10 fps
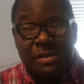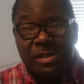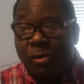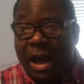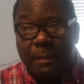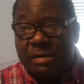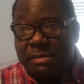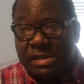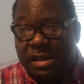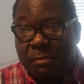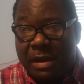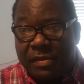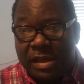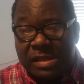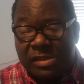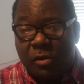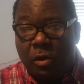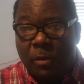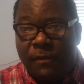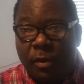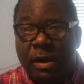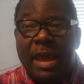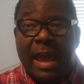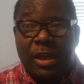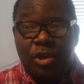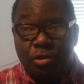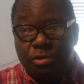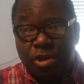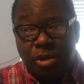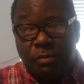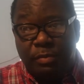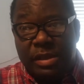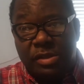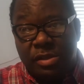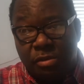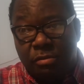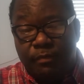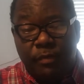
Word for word: so optimistic about that and so hopeful, and you should be too.